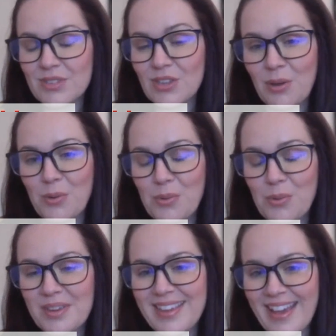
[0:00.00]
So
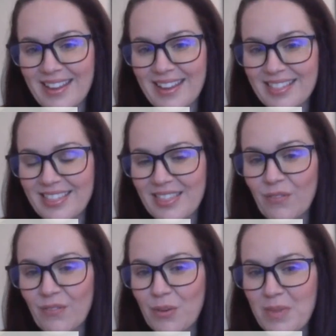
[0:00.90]
yeah,
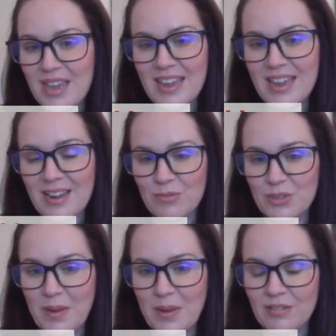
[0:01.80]
for me
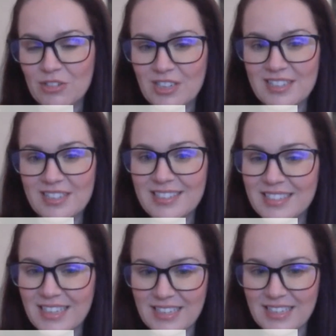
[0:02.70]
it was about
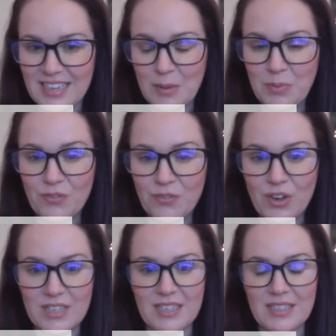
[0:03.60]
just digging deep,
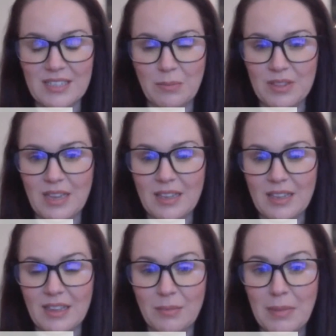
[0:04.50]
finding
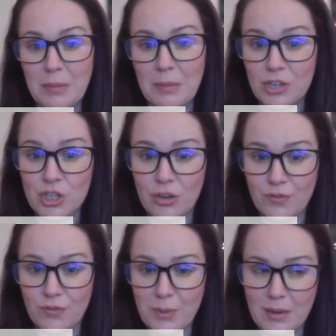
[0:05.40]
something that maybe
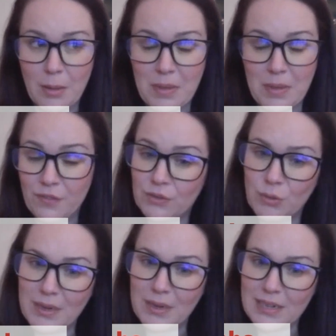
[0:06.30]
showed a bit of
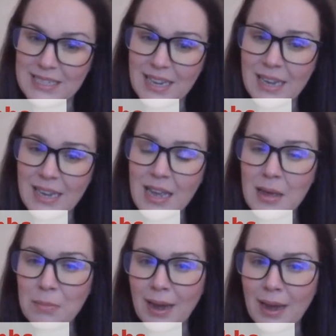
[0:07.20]
vulnerability,
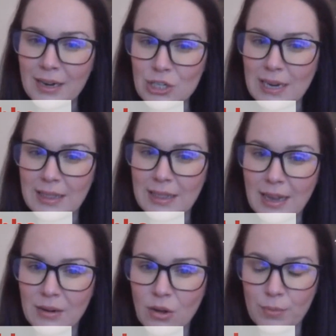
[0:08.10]
but actually
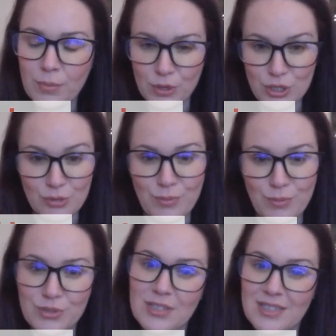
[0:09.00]
then I pushed
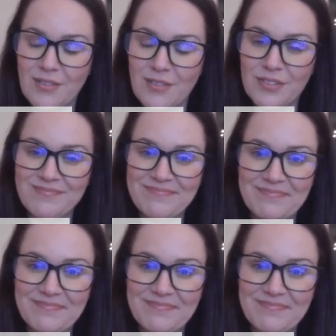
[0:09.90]
to a positive.